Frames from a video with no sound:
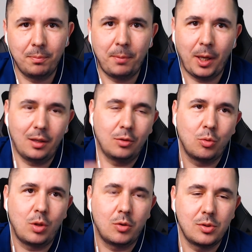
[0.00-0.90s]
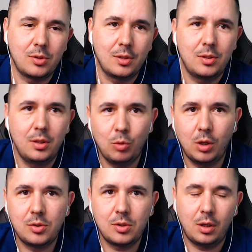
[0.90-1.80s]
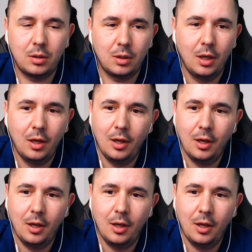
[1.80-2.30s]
back in 2016 when I started.